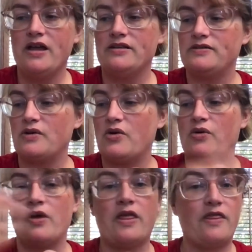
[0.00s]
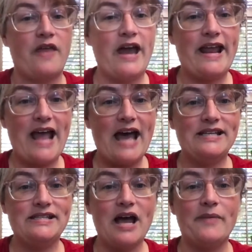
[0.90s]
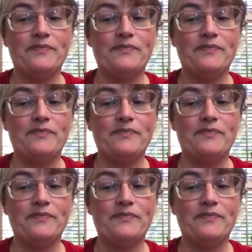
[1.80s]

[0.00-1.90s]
so that adds up.